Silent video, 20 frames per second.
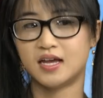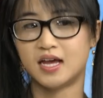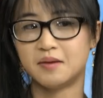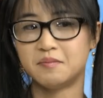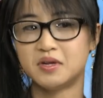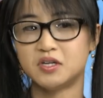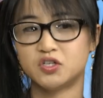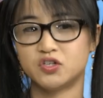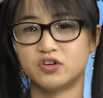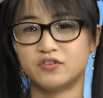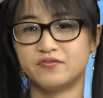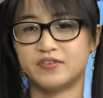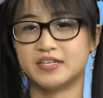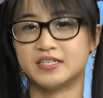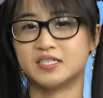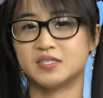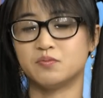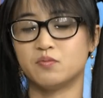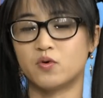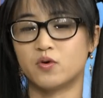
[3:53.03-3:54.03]
I'm not sure if
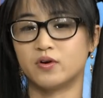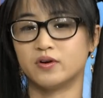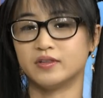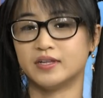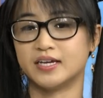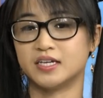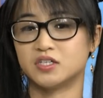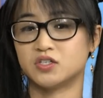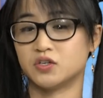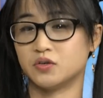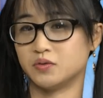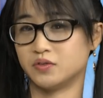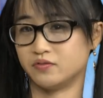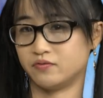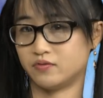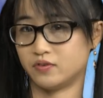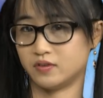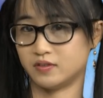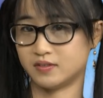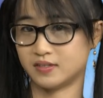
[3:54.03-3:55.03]
it's more like
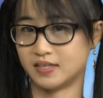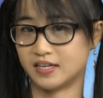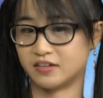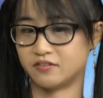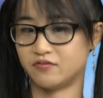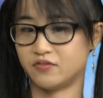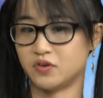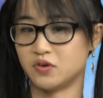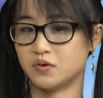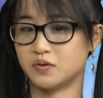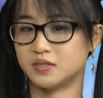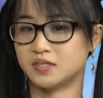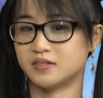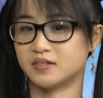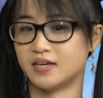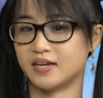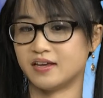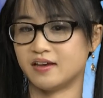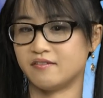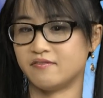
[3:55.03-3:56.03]
chosen for the select few.
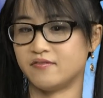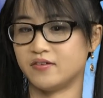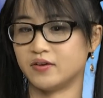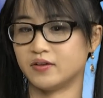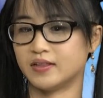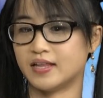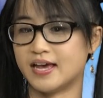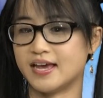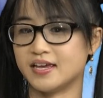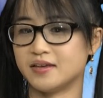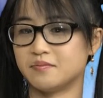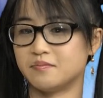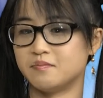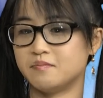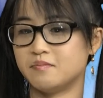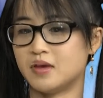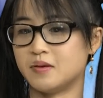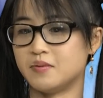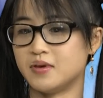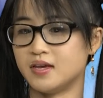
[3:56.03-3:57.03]
It's like I feel like
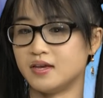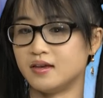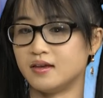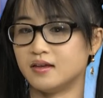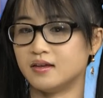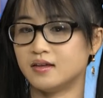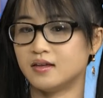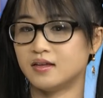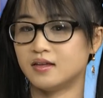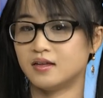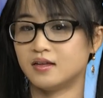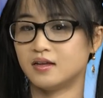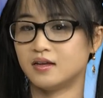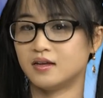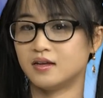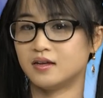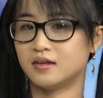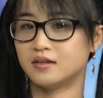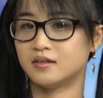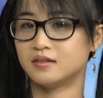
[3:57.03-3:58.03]
maybe
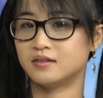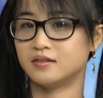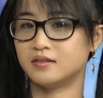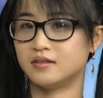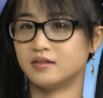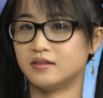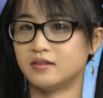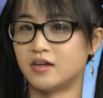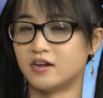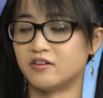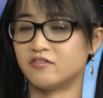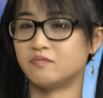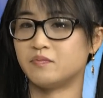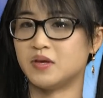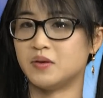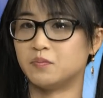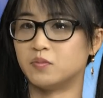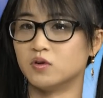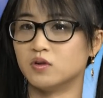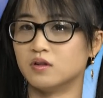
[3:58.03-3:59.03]
not enough
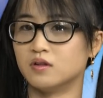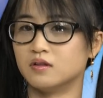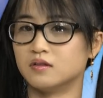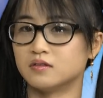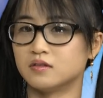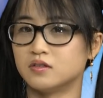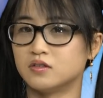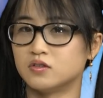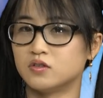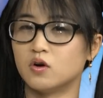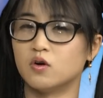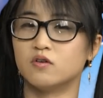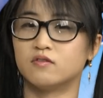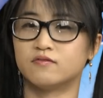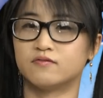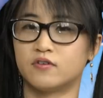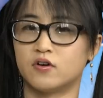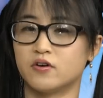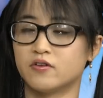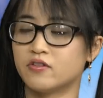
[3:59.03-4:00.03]
people go
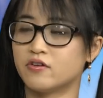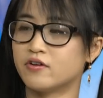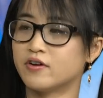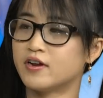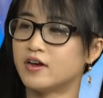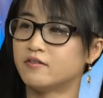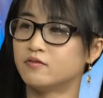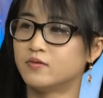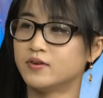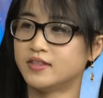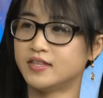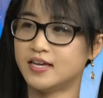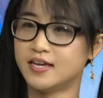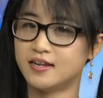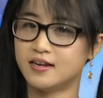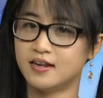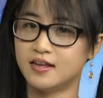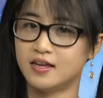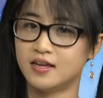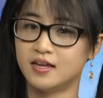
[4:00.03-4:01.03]
further enough with
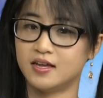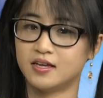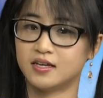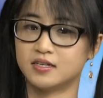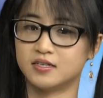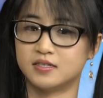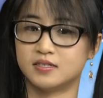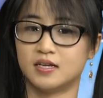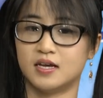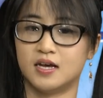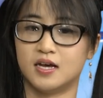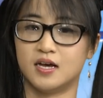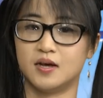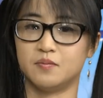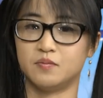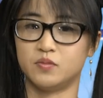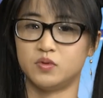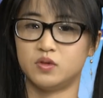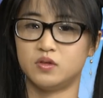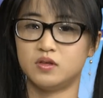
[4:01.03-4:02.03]
it, because
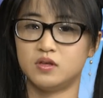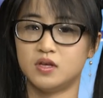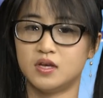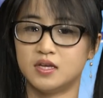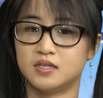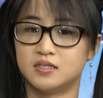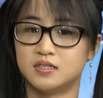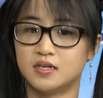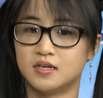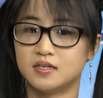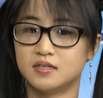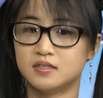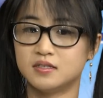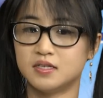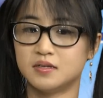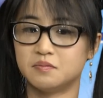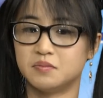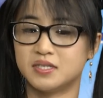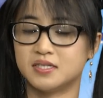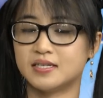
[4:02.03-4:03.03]
it
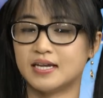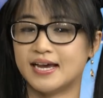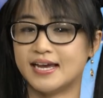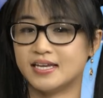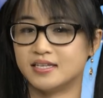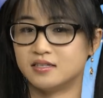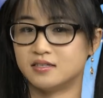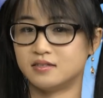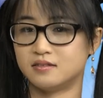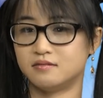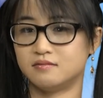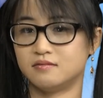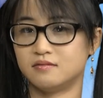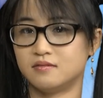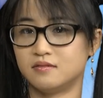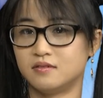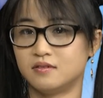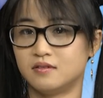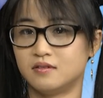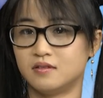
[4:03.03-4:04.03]
does, besides
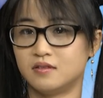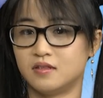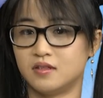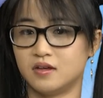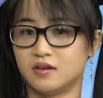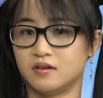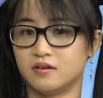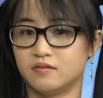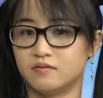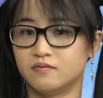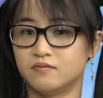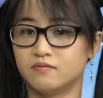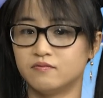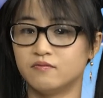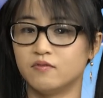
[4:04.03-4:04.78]
the